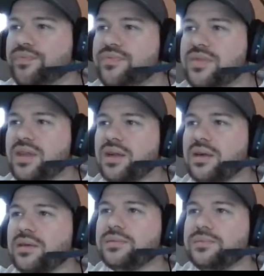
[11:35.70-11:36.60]
could arguably be the
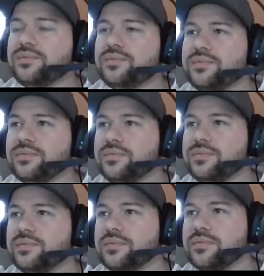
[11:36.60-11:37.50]
best 3 in
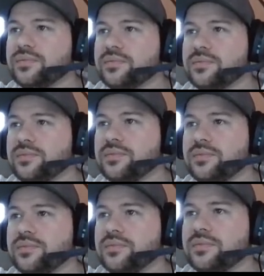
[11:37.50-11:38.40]

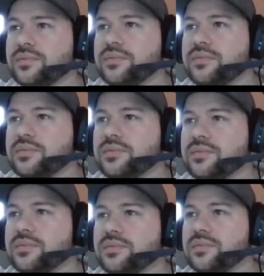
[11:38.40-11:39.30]
the league,
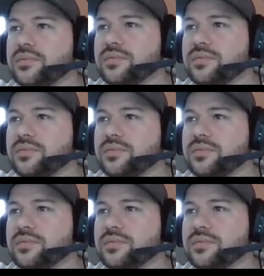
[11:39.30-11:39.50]
really.